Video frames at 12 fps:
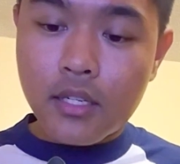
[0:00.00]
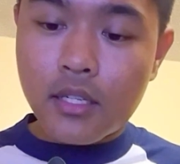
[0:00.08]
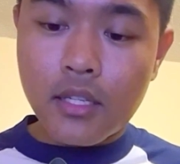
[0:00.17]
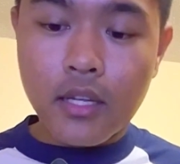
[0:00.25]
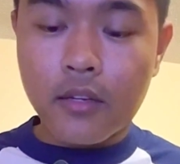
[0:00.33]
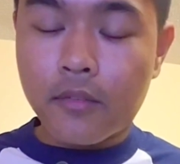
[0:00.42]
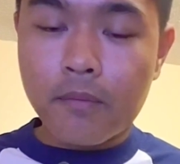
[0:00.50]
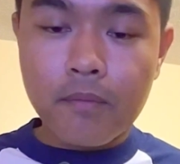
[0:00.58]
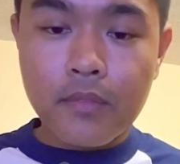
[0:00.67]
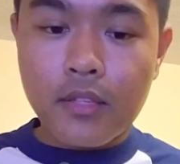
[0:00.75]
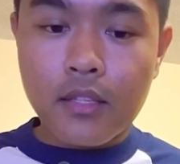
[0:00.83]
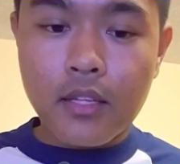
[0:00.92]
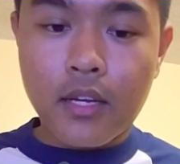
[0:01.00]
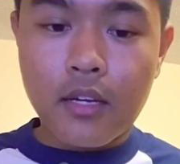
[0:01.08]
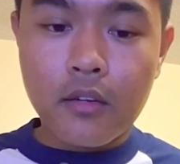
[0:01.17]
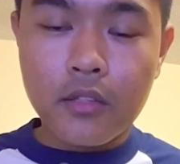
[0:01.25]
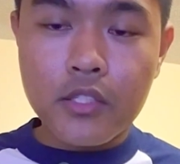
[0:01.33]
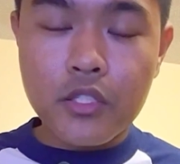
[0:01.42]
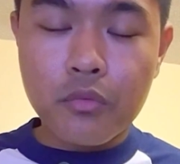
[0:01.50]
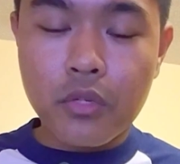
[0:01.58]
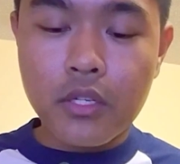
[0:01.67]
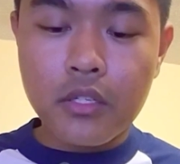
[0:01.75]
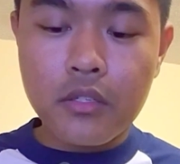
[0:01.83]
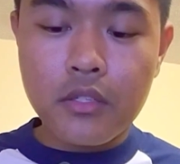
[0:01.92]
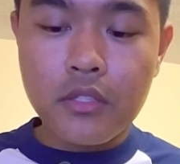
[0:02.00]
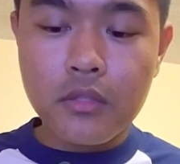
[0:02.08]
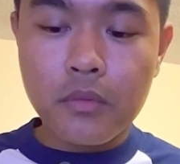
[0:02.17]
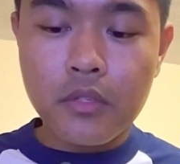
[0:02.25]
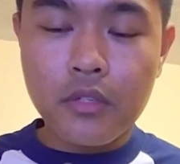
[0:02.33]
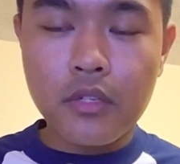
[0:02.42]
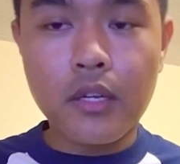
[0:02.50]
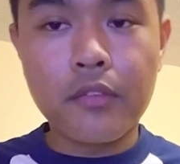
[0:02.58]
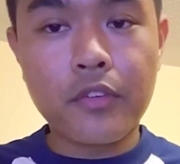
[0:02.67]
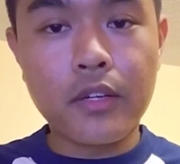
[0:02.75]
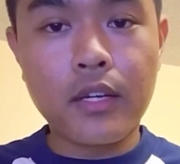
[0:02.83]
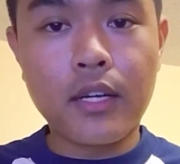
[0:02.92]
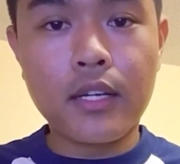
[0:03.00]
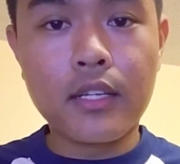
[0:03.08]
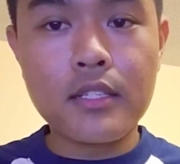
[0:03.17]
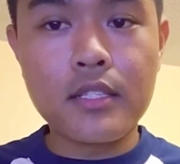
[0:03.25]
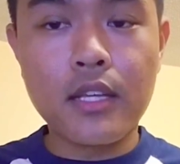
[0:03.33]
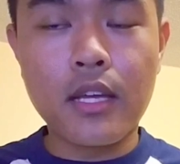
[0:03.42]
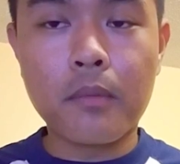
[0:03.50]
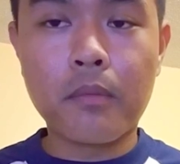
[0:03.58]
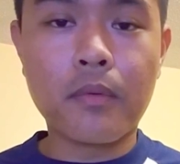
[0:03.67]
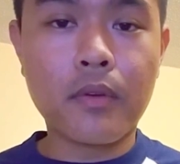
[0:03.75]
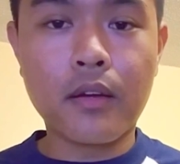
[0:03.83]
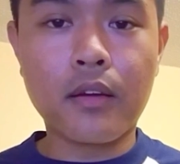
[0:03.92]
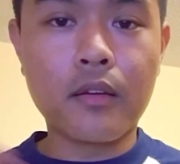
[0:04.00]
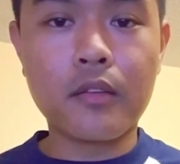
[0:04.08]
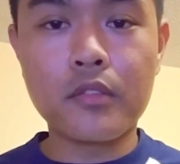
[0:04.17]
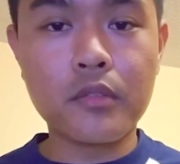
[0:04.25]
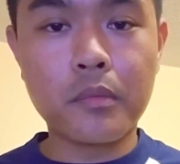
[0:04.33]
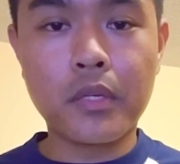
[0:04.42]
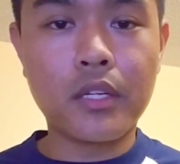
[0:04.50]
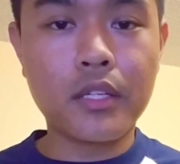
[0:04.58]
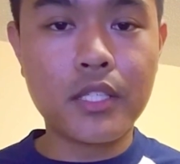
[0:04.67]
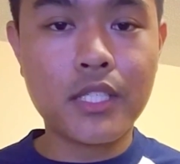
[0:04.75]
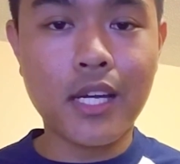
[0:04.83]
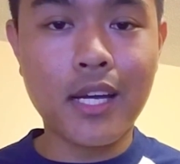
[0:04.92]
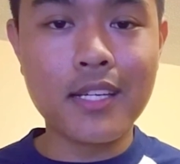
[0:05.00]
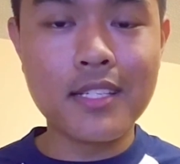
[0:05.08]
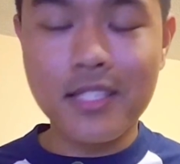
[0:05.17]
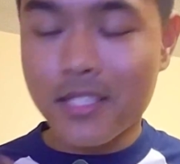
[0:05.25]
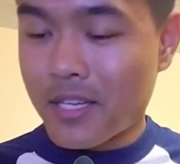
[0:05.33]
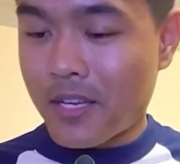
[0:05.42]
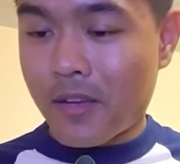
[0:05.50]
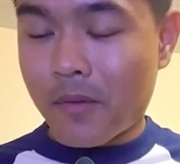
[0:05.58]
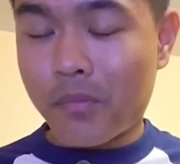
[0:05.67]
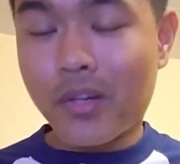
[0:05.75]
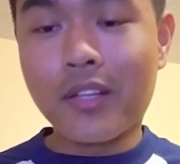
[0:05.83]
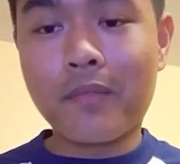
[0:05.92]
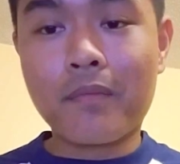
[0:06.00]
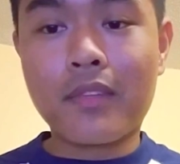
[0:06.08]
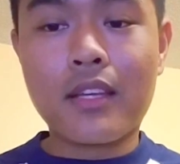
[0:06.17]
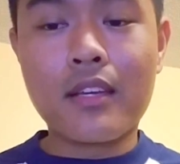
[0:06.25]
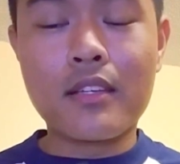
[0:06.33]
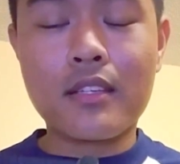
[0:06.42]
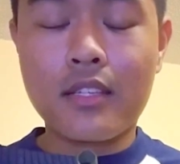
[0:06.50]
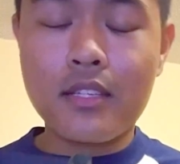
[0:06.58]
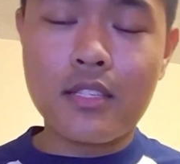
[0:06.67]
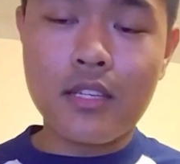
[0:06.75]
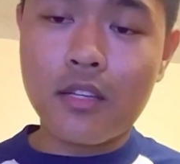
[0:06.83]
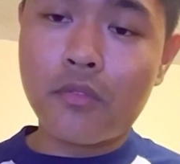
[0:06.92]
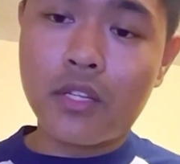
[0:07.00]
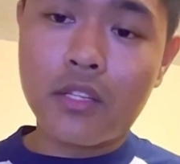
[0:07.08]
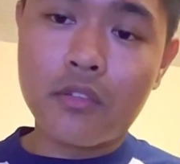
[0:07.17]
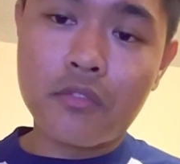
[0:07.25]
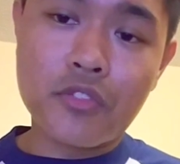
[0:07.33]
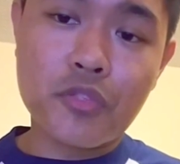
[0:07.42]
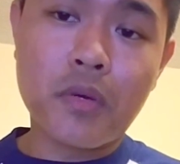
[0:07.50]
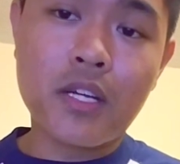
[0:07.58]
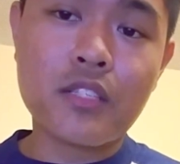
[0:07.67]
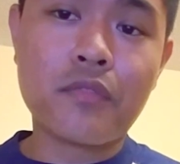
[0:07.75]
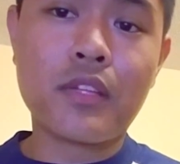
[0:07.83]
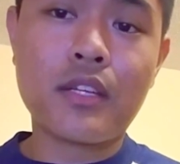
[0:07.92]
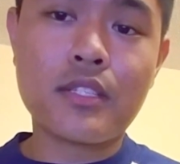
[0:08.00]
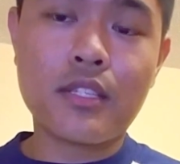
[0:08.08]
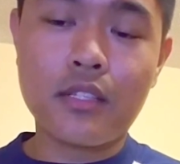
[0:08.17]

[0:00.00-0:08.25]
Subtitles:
Like how this one YouTuber, I forgot his name, I do apologize, but he said when the responsiveness of